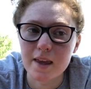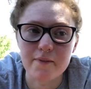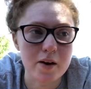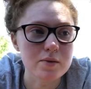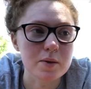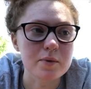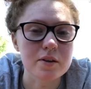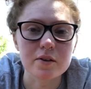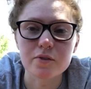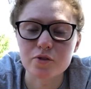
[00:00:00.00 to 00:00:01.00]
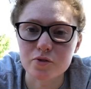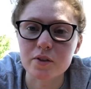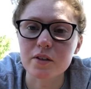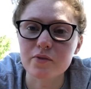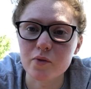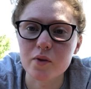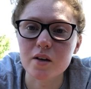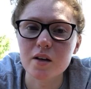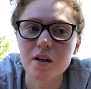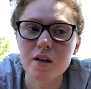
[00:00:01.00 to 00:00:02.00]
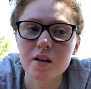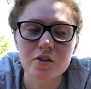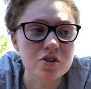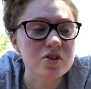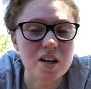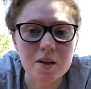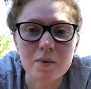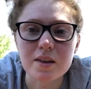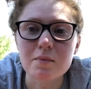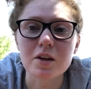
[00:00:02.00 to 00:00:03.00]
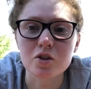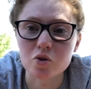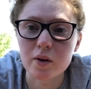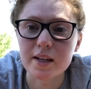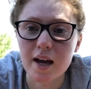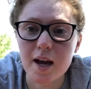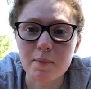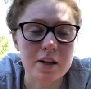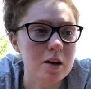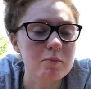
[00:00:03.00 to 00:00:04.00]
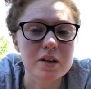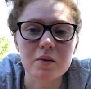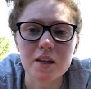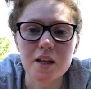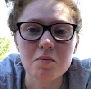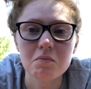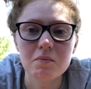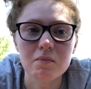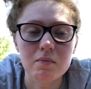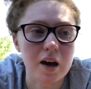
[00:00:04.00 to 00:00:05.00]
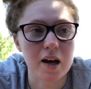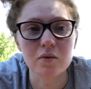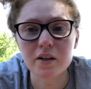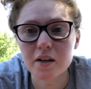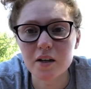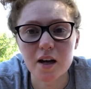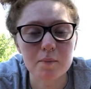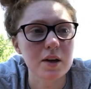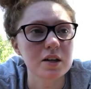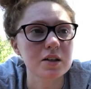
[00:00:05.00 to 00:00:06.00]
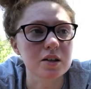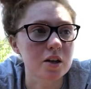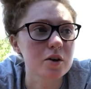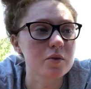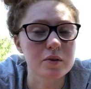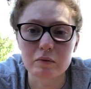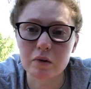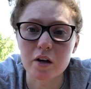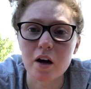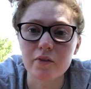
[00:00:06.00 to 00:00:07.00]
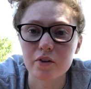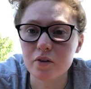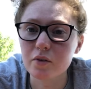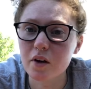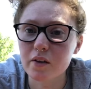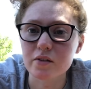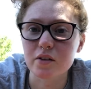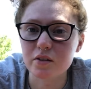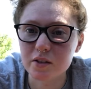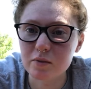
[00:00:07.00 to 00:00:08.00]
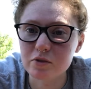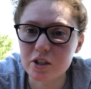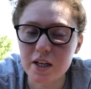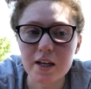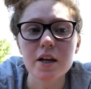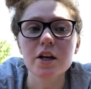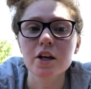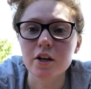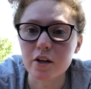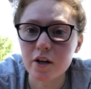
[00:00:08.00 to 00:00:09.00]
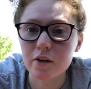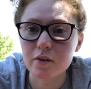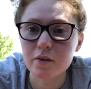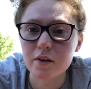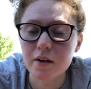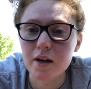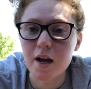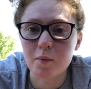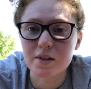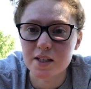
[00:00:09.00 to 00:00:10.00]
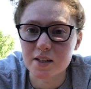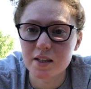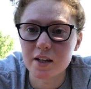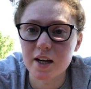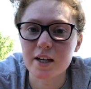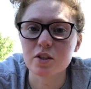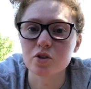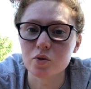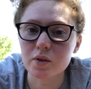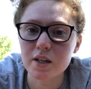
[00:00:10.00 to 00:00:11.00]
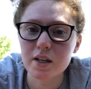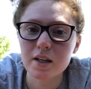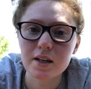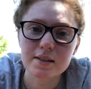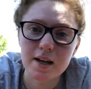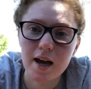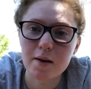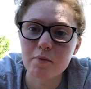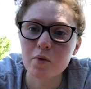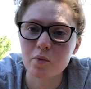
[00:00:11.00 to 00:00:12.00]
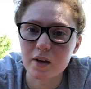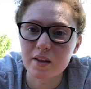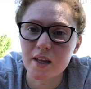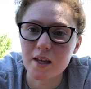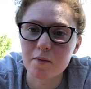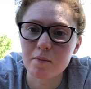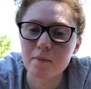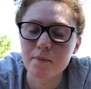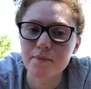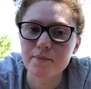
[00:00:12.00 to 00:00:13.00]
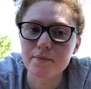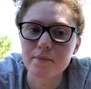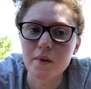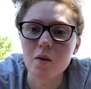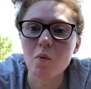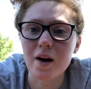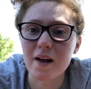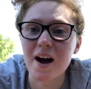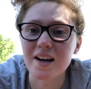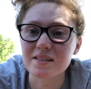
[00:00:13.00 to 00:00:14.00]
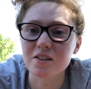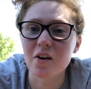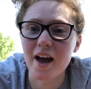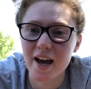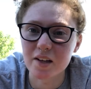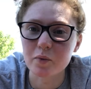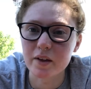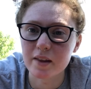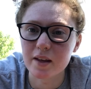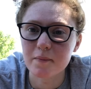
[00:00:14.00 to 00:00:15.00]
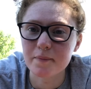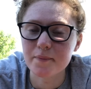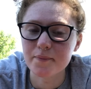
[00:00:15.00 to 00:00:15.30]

If I was up there strictly for just sitting with him, enjoying time and company with him, I don't care. I'm not gonna go and run off and do all this other dumb shit. No. I'm gonna sit there and enjoy time with him while I still had it with him.